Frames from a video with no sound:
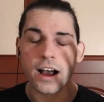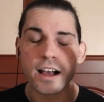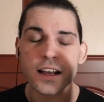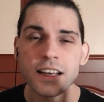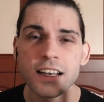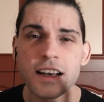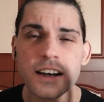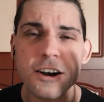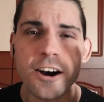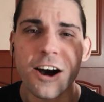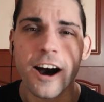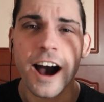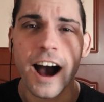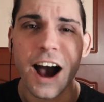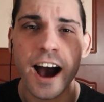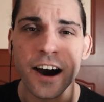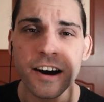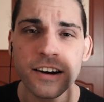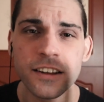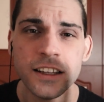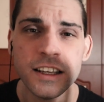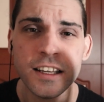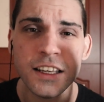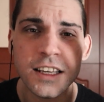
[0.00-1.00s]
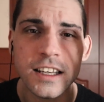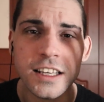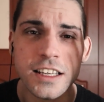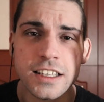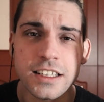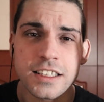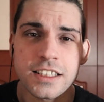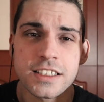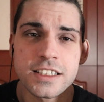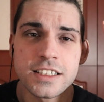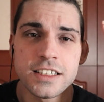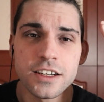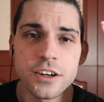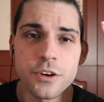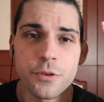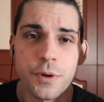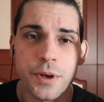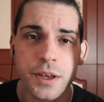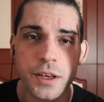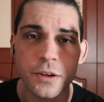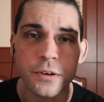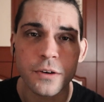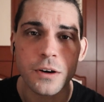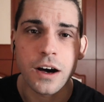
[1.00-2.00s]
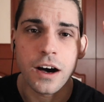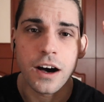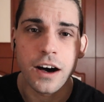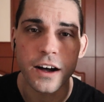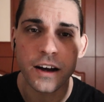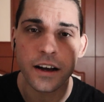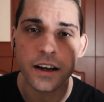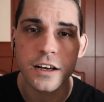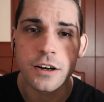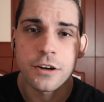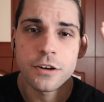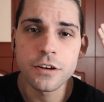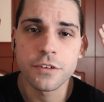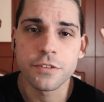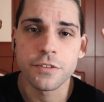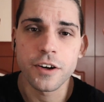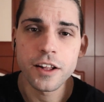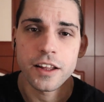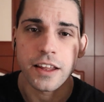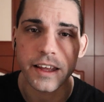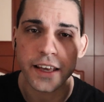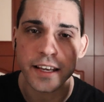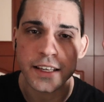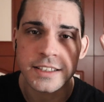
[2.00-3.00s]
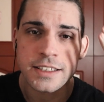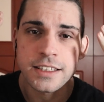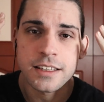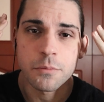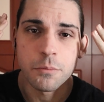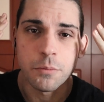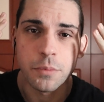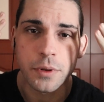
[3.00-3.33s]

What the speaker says: Uncle Howdy is the real uncle of Alexa